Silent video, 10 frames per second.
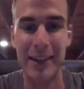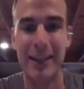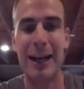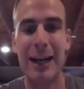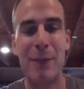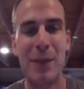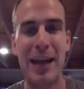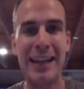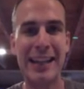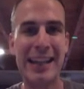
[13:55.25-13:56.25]

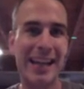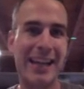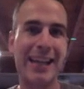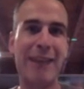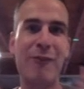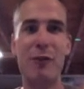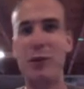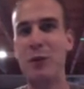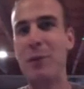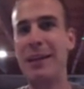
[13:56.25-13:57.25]
adding that kind of
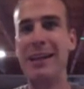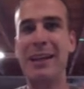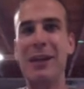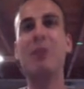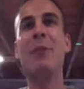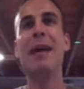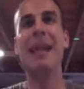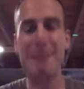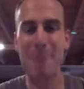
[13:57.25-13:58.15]
humanity